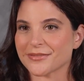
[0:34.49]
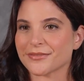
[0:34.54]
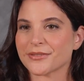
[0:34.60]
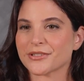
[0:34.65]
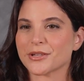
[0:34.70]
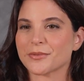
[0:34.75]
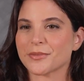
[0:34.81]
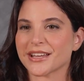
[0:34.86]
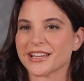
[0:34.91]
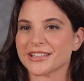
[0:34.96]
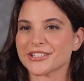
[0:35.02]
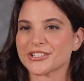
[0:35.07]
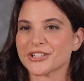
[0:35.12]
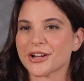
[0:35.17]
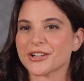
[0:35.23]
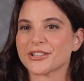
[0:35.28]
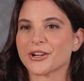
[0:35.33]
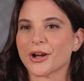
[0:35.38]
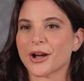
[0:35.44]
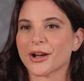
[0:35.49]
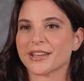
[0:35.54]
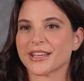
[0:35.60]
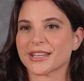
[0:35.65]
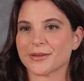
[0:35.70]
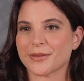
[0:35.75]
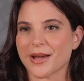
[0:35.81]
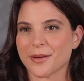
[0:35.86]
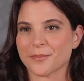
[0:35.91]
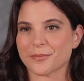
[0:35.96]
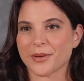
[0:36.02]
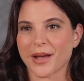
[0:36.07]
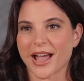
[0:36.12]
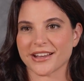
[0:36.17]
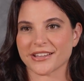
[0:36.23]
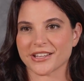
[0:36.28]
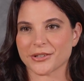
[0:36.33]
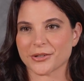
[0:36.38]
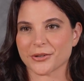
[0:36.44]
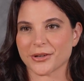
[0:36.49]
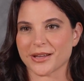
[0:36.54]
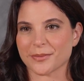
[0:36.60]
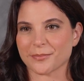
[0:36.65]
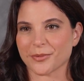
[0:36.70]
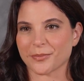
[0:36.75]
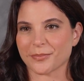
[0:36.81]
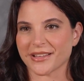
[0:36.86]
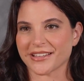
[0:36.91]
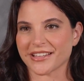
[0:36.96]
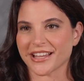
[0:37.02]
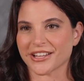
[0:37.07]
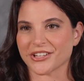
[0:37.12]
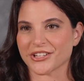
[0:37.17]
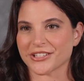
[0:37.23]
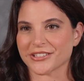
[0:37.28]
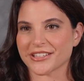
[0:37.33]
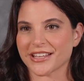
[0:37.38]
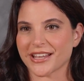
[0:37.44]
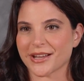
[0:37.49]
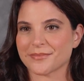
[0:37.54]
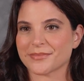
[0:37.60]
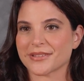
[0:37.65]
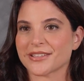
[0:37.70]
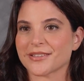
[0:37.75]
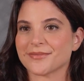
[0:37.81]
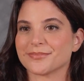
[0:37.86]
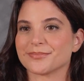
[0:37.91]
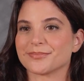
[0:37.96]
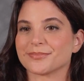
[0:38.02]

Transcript: so we can start talking about practical implementation tips.